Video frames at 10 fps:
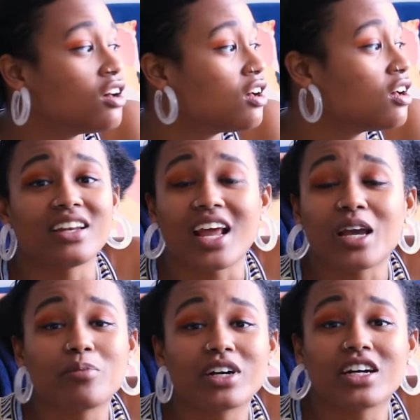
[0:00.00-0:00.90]
My
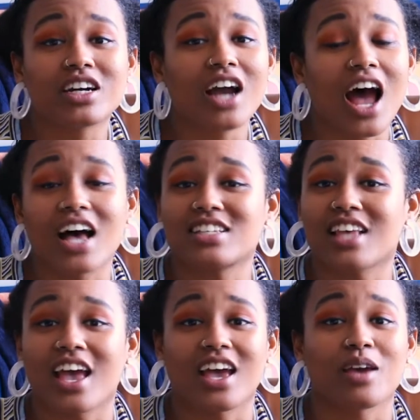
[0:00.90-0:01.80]
neighbor
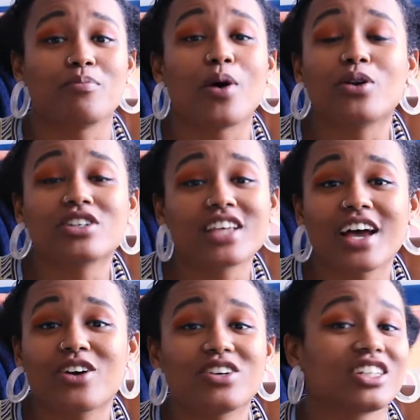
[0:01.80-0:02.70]
has a
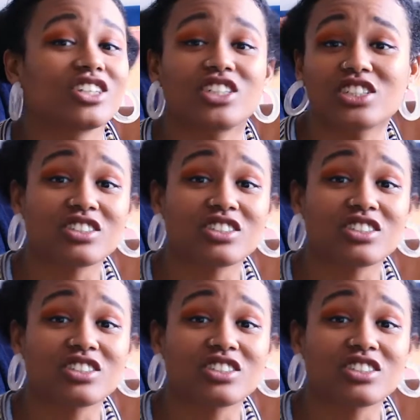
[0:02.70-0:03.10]
motorcycle and they're